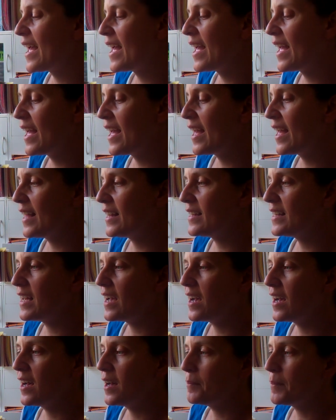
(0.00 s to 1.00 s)
And
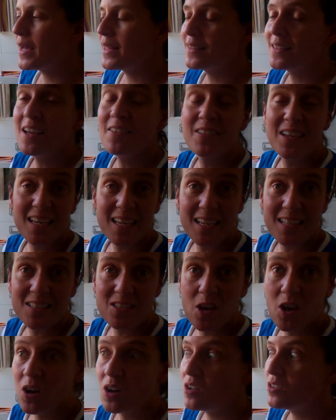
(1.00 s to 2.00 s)
I love it. It's
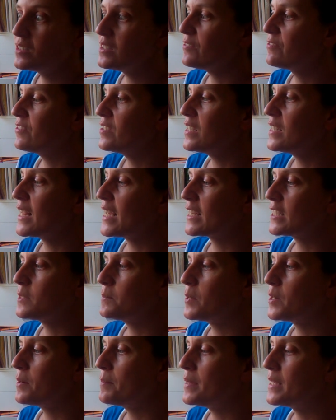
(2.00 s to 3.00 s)
all different
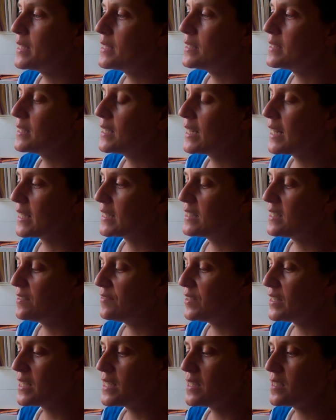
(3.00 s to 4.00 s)
experiments and
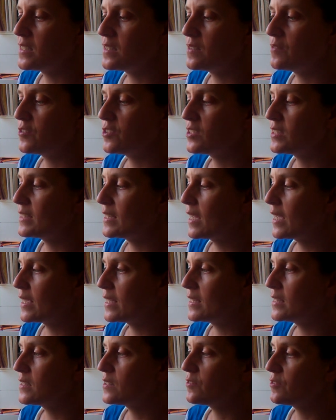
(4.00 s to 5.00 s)
activities for
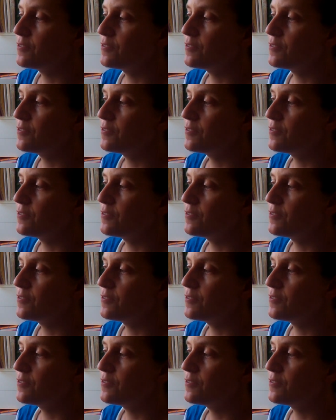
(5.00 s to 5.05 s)
science,